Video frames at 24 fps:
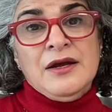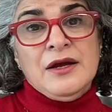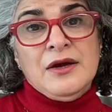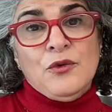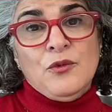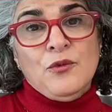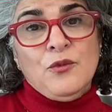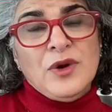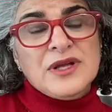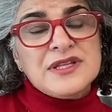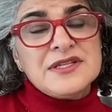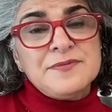
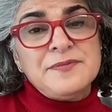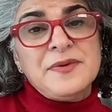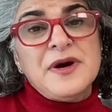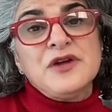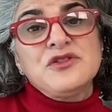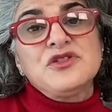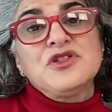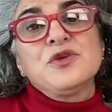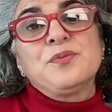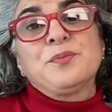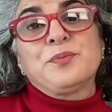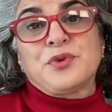What
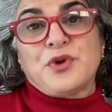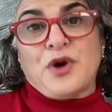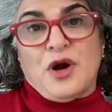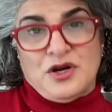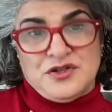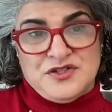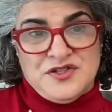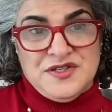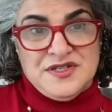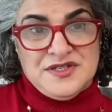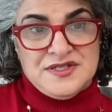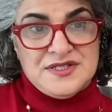about the
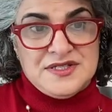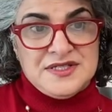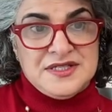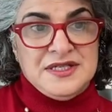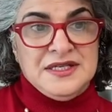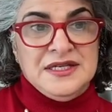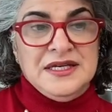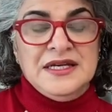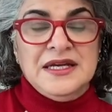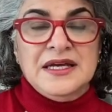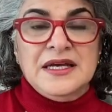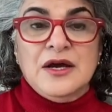process?
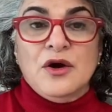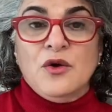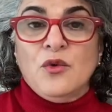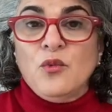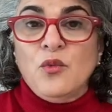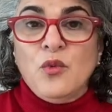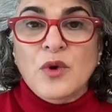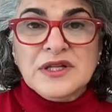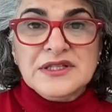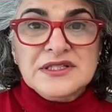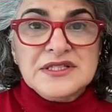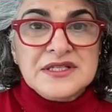
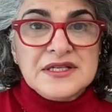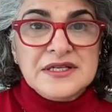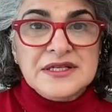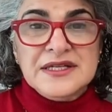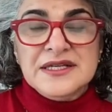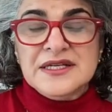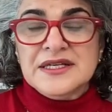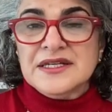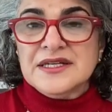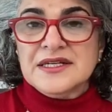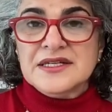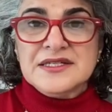What
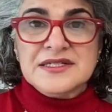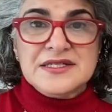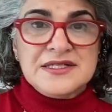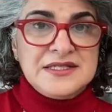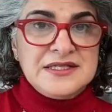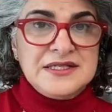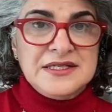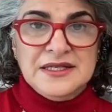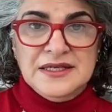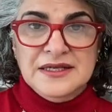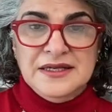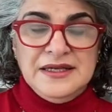
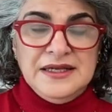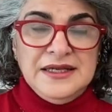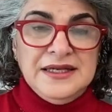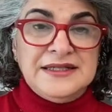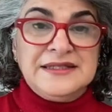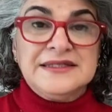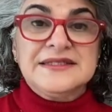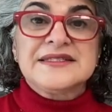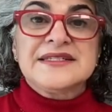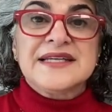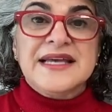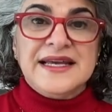is
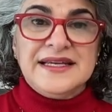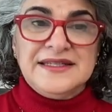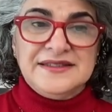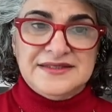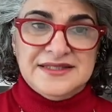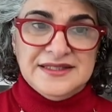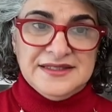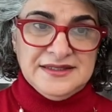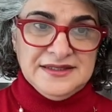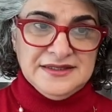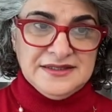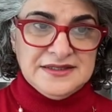entailed
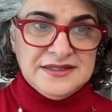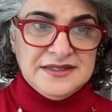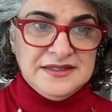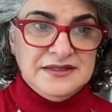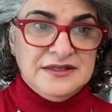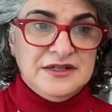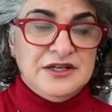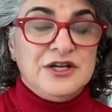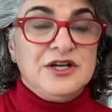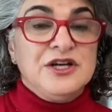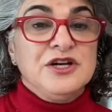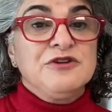in it?
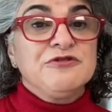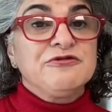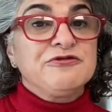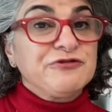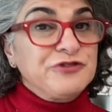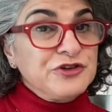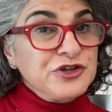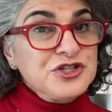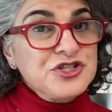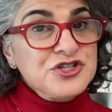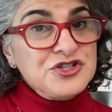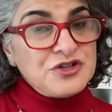
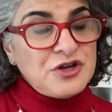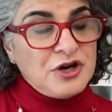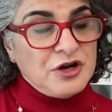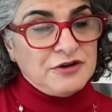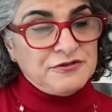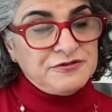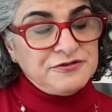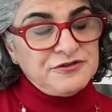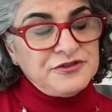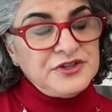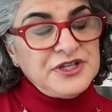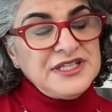First
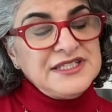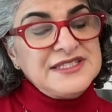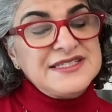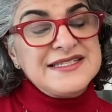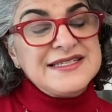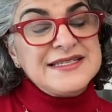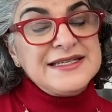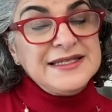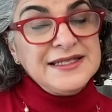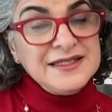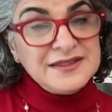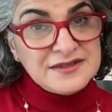off,
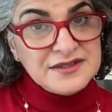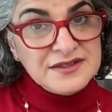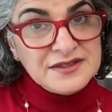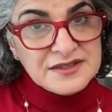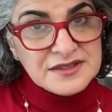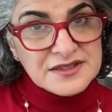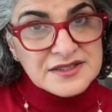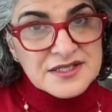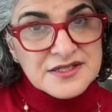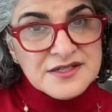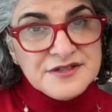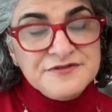it's
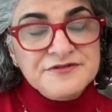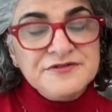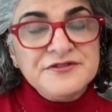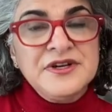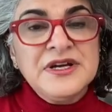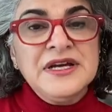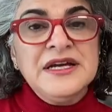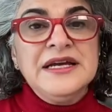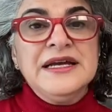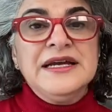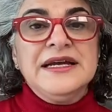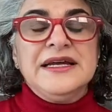iterative.
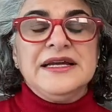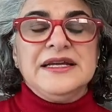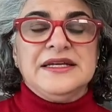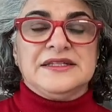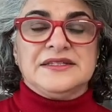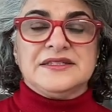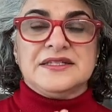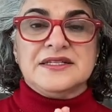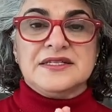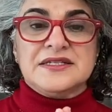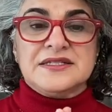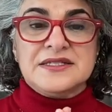
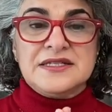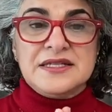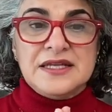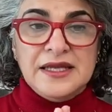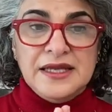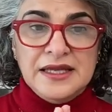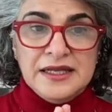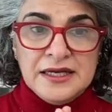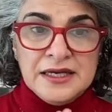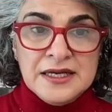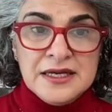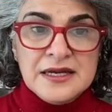It is
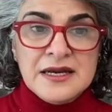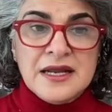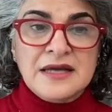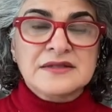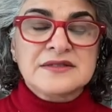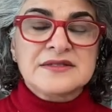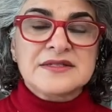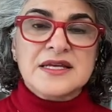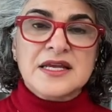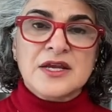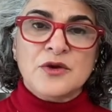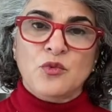
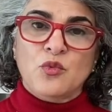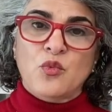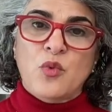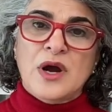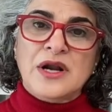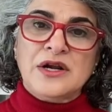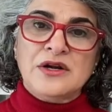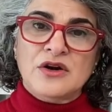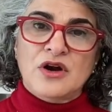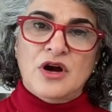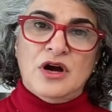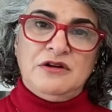not a
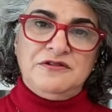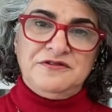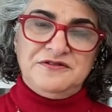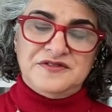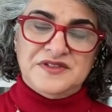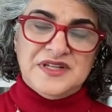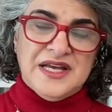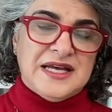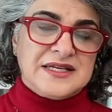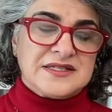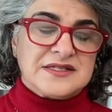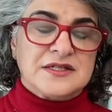one-off
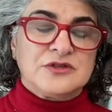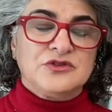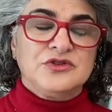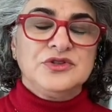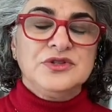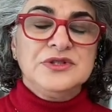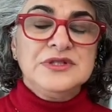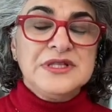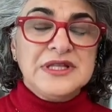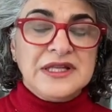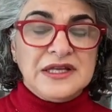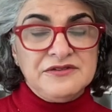task.
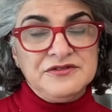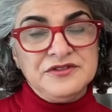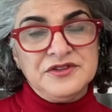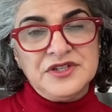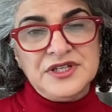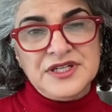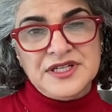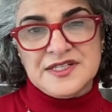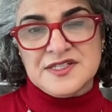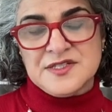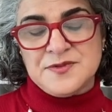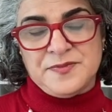Never
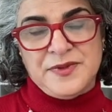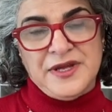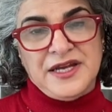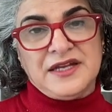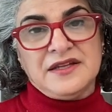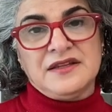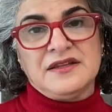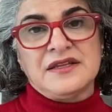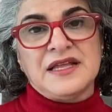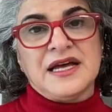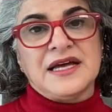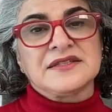
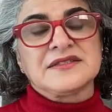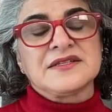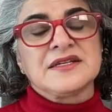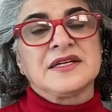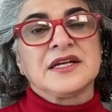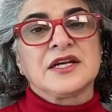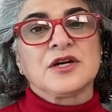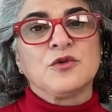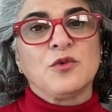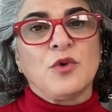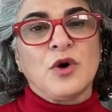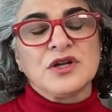expect that in a
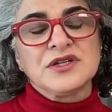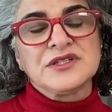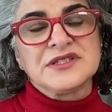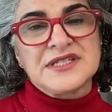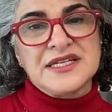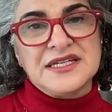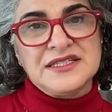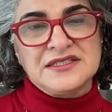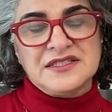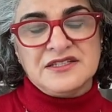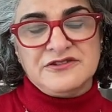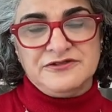
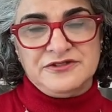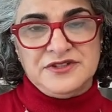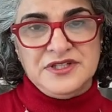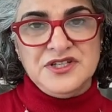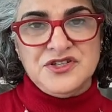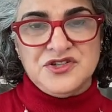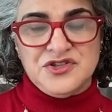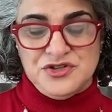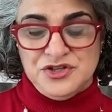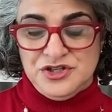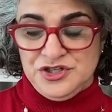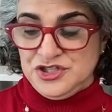qualitative
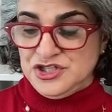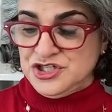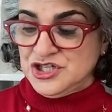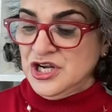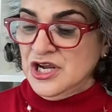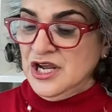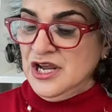research,